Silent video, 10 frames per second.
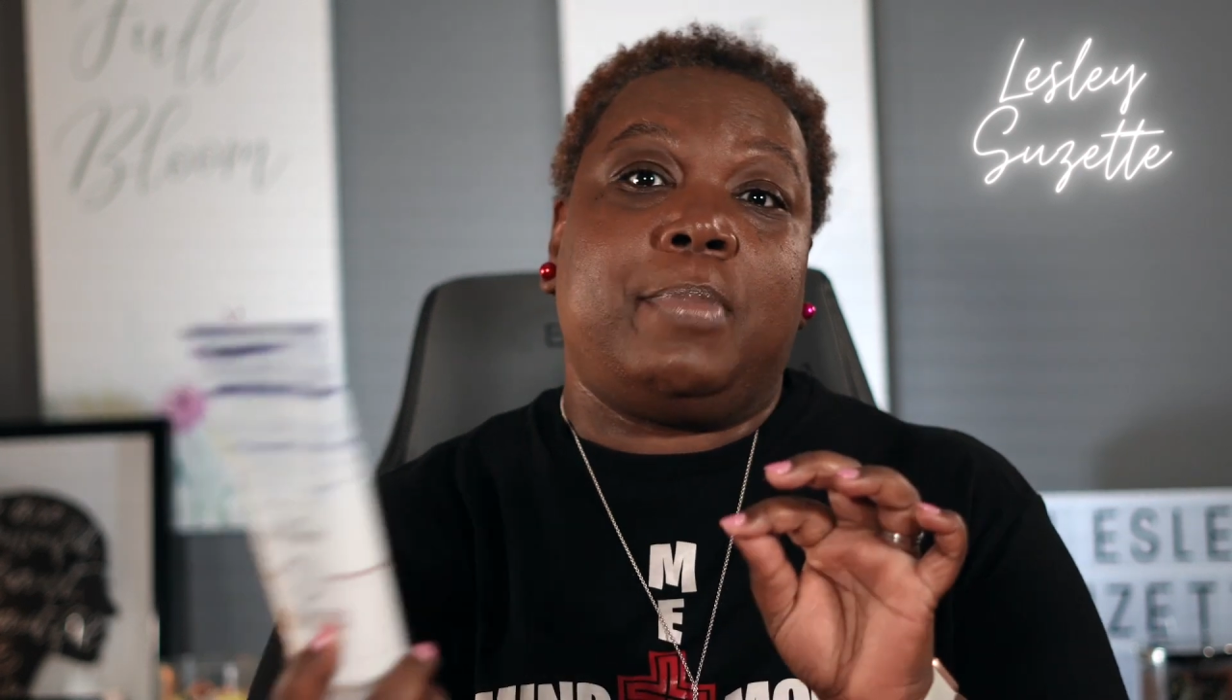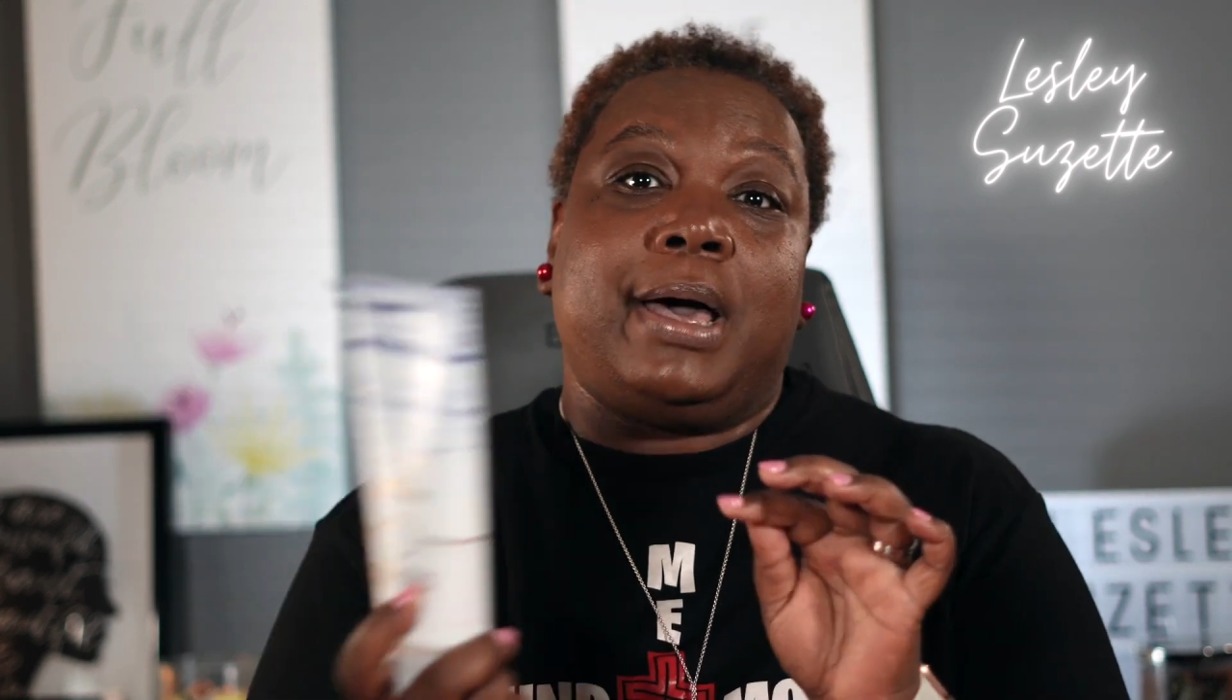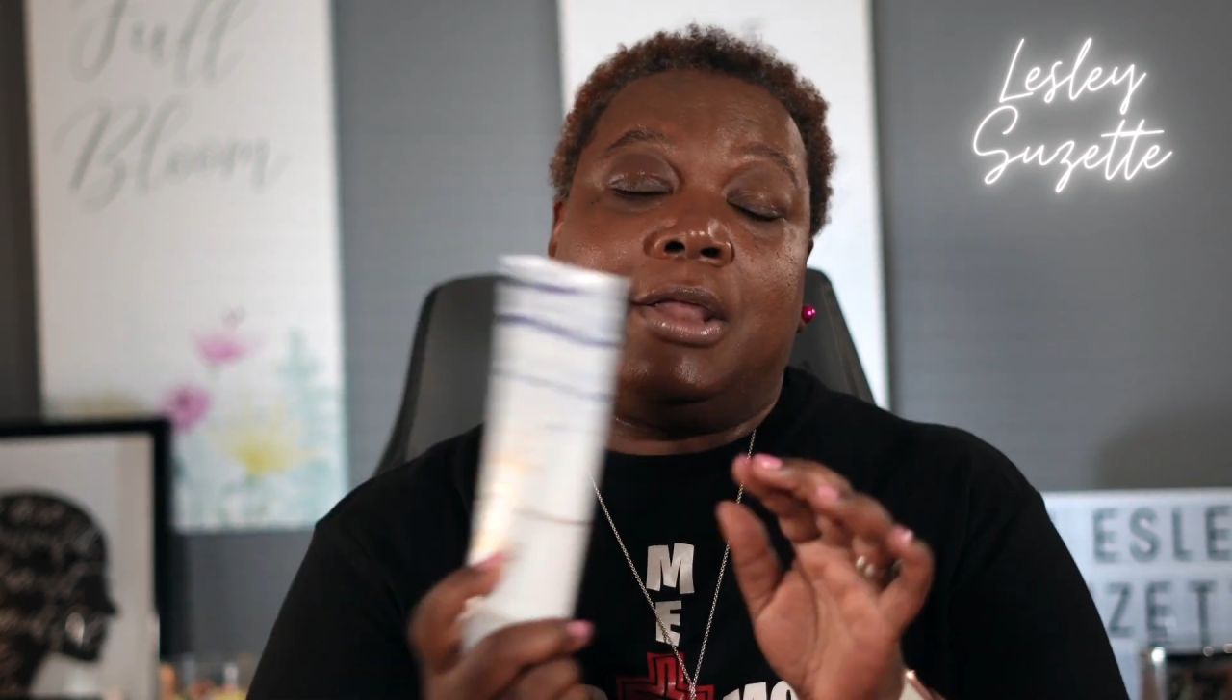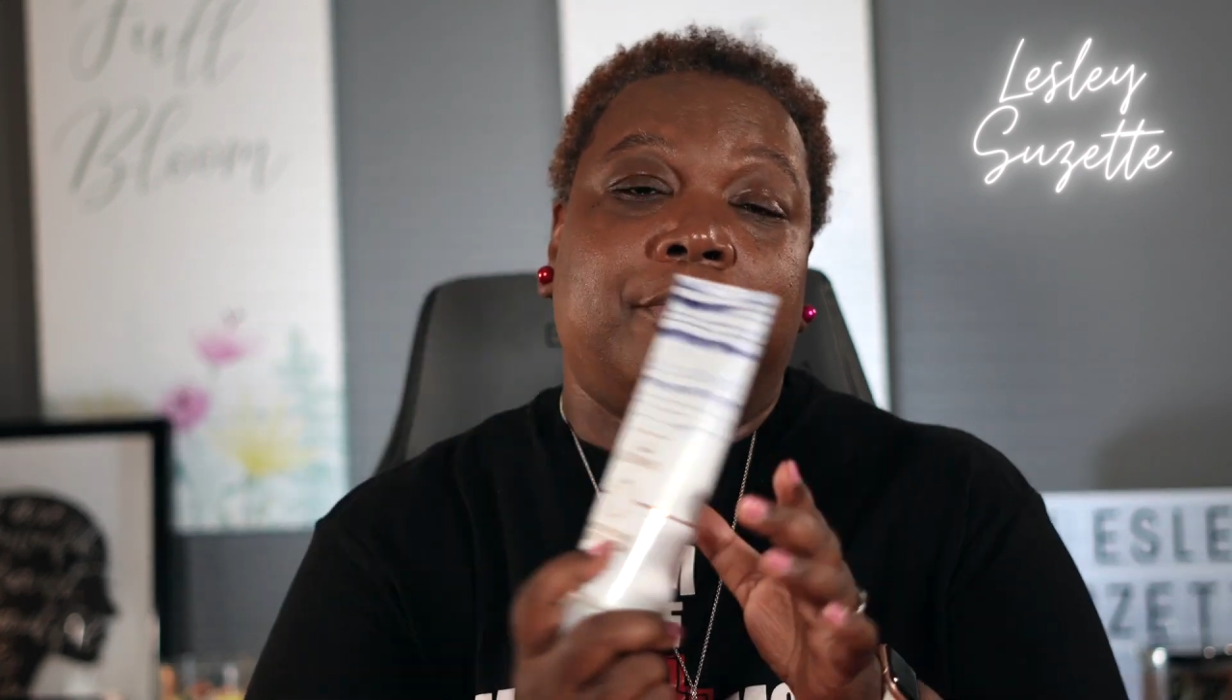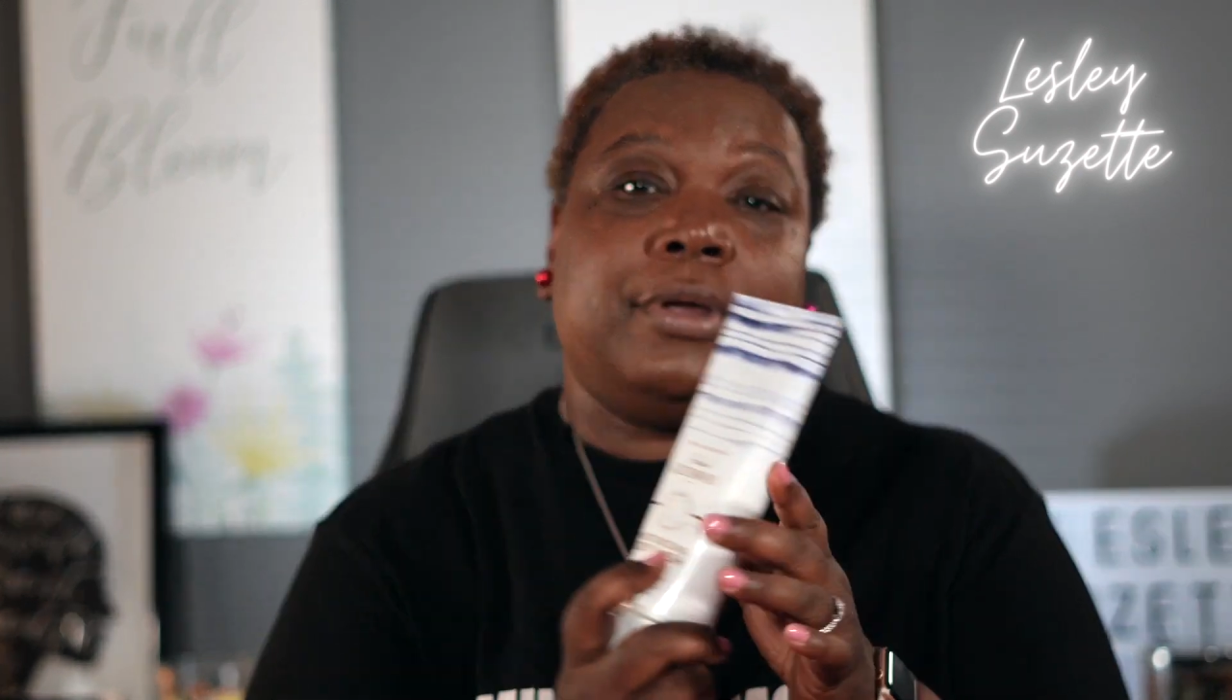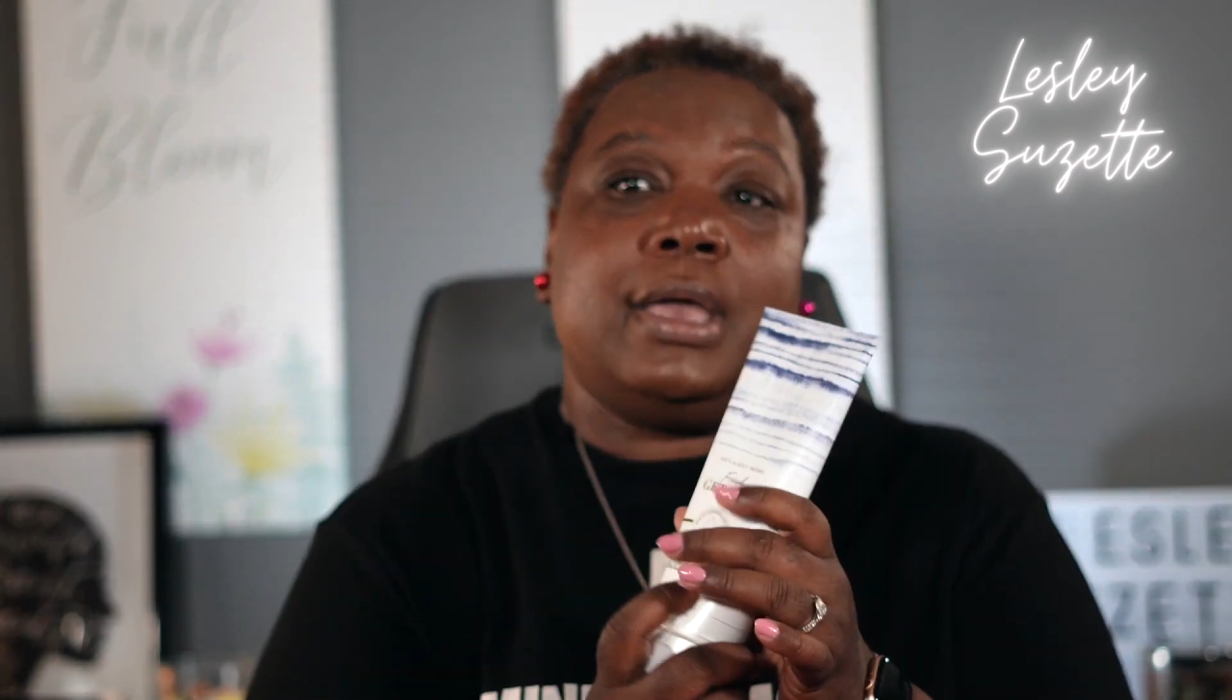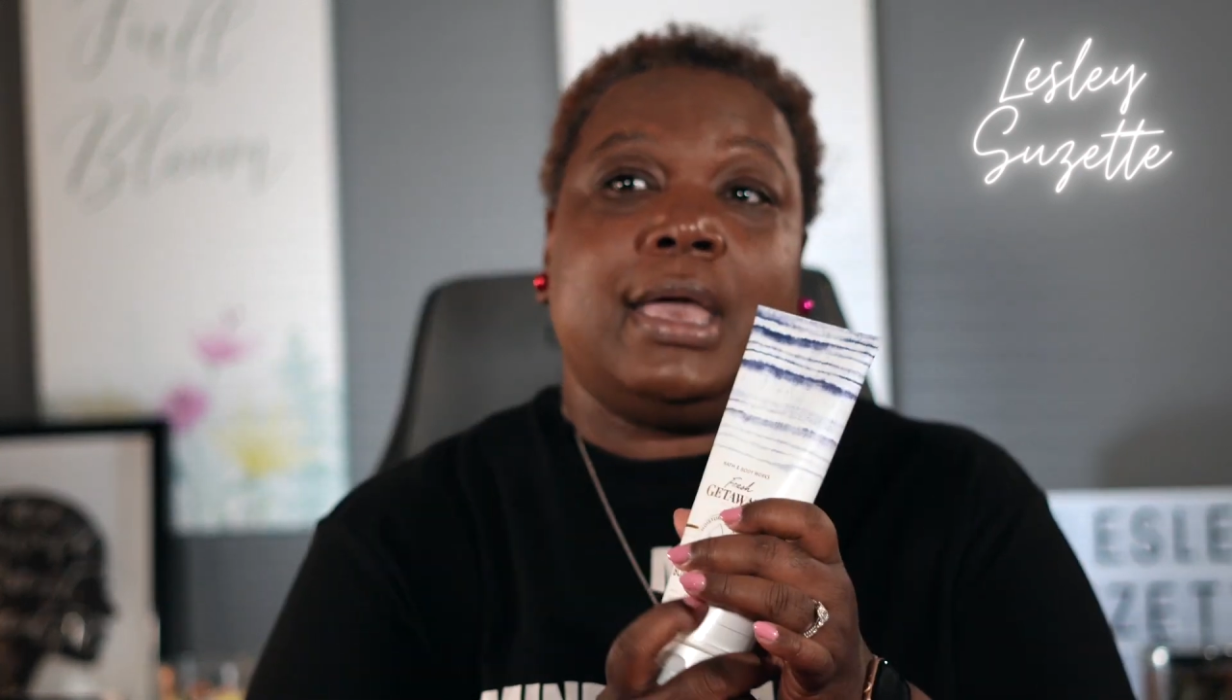butter.